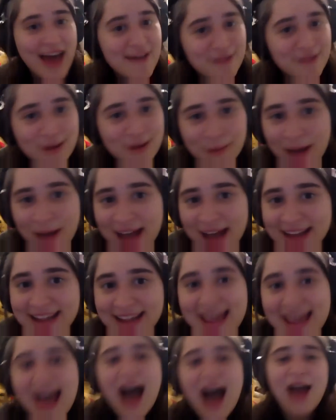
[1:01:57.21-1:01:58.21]
Everyone.
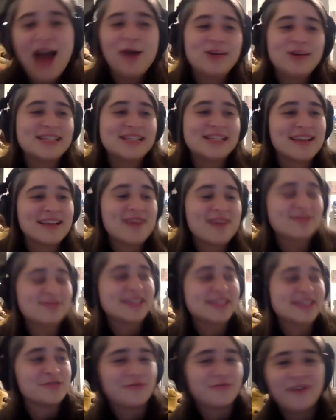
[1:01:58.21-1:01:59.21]
I always thought that
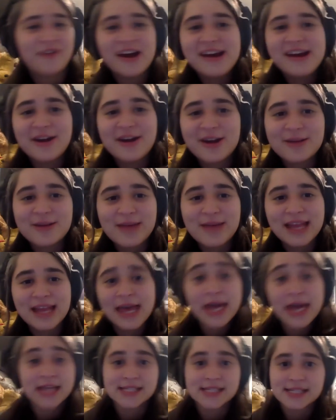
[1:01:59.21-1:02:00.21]
was such a funny argument.
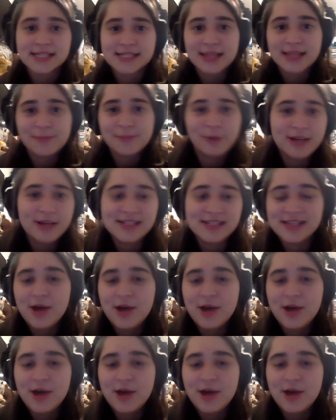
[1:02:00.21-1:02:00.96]
Like, it's a slippery